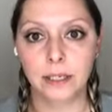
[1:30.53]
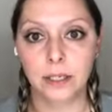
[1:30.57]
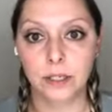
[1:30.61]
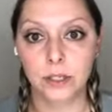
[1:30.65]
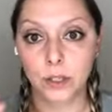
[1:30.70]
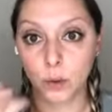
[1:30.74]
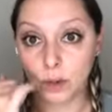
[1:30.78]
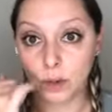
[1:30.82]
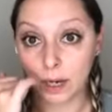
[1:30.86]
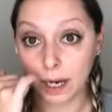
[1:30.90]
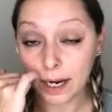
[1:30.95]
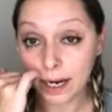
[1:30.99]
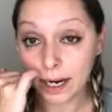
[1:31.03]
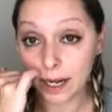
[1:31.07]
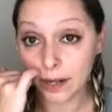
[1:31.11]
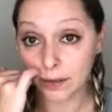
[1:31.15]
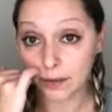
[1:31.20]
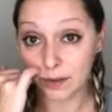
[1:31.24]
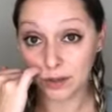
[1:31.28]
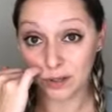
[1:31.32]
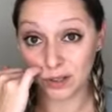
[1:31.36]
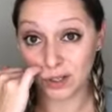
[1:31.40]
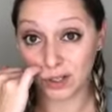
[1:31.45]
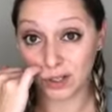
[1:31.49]
so gut health
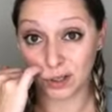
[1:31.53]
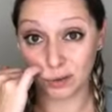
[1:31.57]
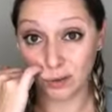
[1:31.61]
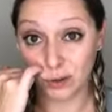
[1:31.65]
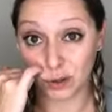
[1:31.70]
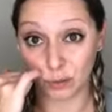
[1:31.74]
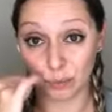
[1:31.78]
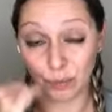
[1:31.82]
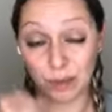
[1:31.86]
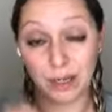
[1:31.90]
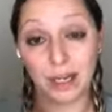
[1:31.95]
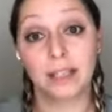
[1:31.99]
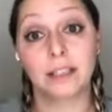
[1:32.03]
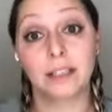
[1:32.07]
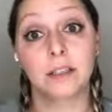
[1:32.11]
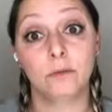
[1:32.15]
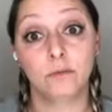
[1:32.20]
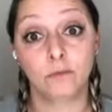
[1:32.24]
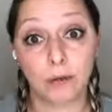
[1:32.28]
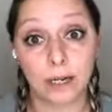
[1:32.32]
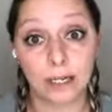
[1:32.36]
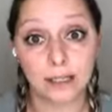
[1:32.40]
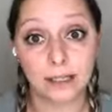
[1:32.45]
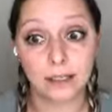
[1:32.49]
is just crucial because
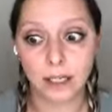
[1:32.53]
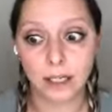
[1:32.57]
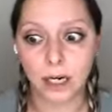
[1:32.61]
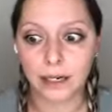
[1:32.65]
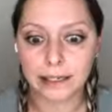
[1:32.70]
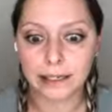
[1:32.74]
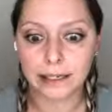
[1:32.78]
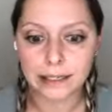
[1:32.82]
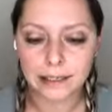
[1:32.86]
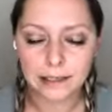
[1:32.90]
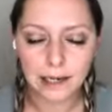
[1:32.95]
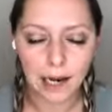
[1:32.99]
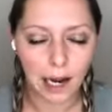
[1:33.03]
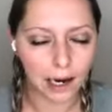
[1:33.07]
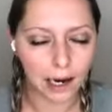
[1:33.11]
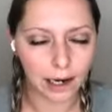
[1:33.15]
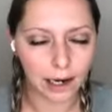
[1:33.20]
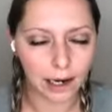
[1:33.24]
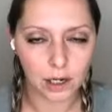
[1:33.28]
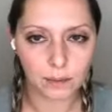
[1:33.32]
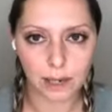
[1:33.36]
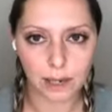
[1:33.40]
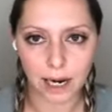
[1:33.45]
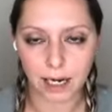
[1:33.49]
it runs our
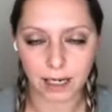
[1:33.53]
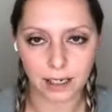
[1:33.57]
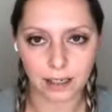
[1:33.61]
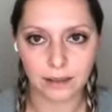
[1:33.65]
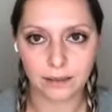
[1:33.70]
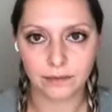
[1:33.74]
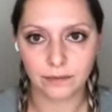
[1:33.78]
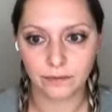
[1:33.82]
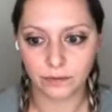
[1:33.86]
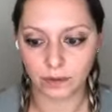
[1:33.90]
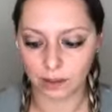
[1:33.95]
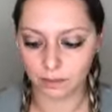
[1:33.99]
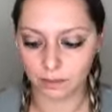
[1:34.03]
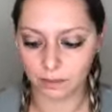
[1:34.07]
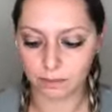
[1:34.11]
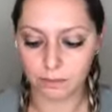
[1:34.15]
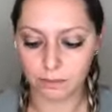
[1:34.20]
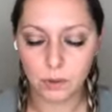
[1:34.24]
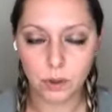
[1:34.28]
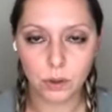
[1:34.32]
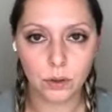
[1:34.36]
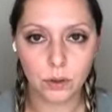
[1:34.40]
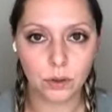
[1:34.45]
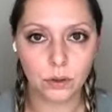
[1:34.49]
entire body from
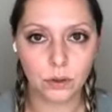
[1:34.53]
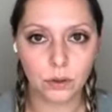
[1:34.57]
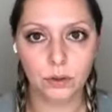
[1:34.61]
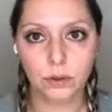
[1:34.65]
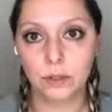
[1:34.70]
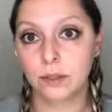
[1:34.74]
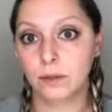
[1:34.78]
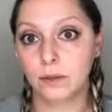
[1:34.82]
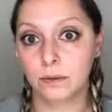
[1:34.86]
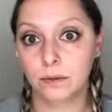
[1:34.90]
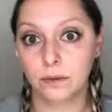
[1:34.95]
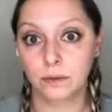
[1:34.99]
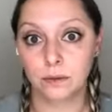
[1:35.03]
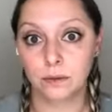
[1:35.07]
moods